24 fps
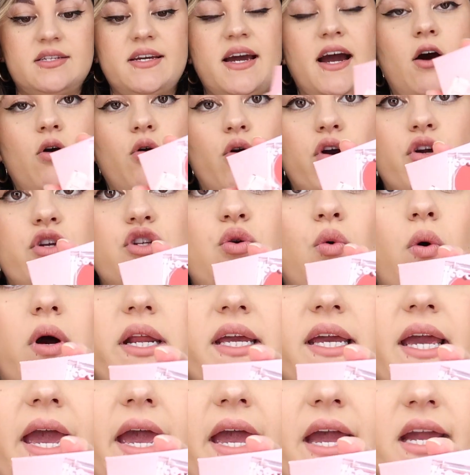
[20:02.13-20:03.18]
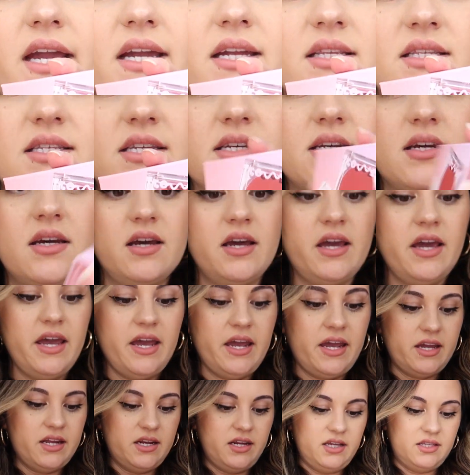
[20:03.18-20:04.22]
Tower 28.
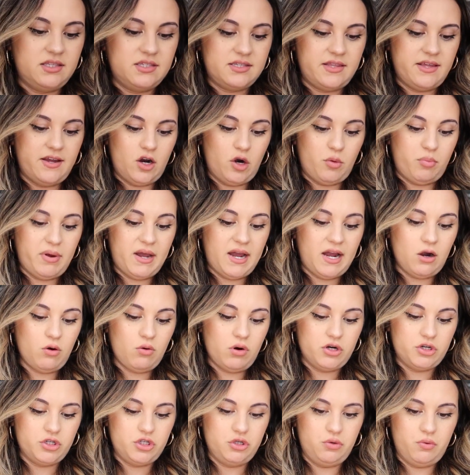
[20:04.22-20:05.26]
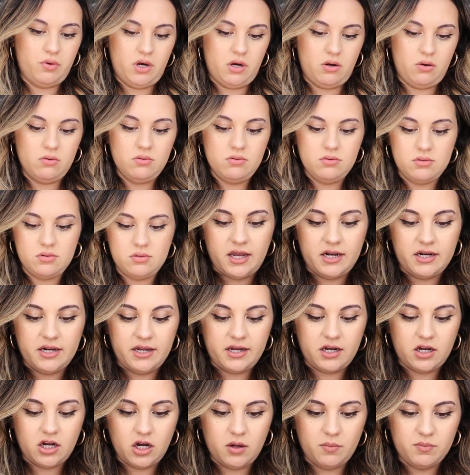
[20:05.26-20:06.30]
And it's their Power Duo. And
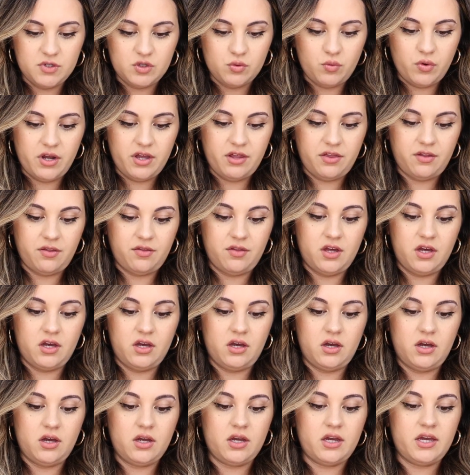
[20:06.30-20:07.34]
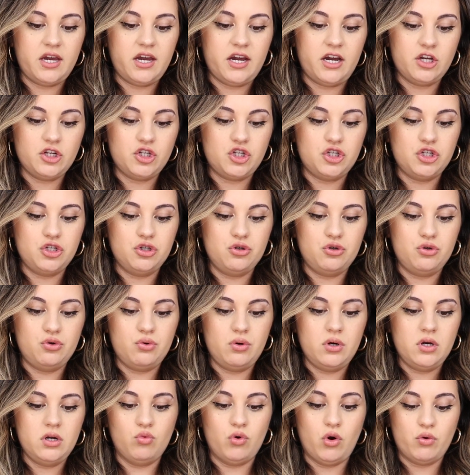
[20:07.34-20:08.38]
it comes with the
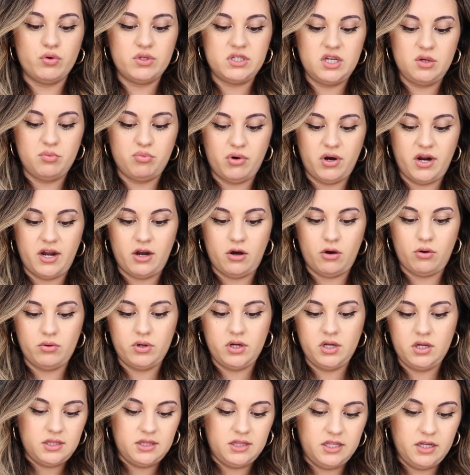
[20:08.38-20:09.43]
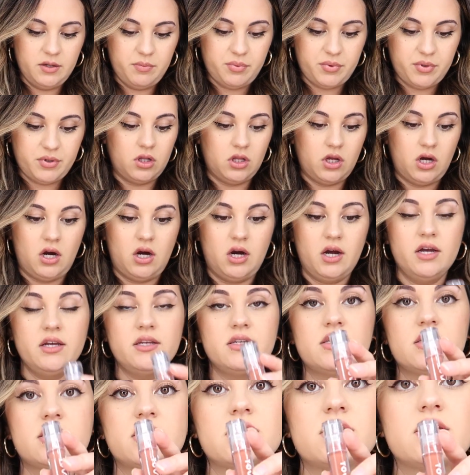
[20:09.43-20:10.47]
Cashew Rosy Brown Lip
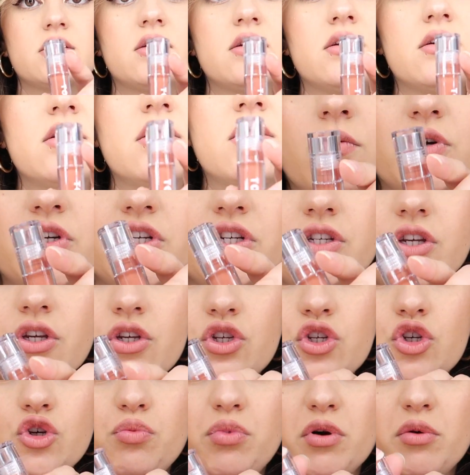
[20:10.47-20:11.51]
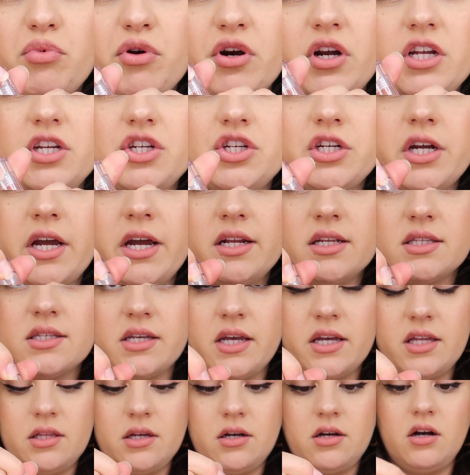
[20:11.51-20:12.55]
Gloss, which is a super pretty shade. It's
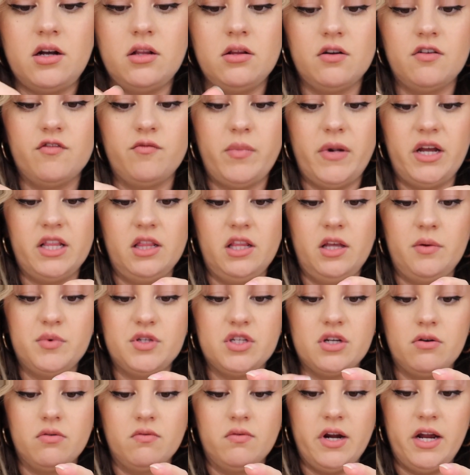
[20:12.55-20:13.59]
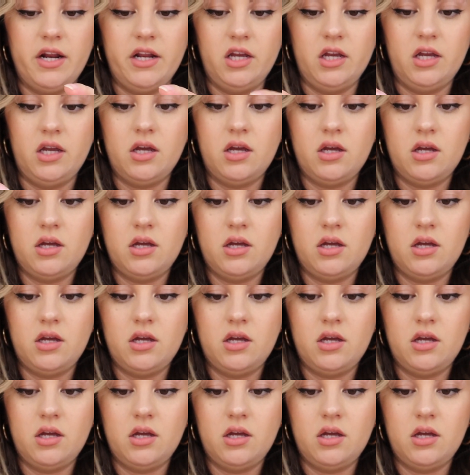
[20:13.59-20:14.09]
like the color of my lips already.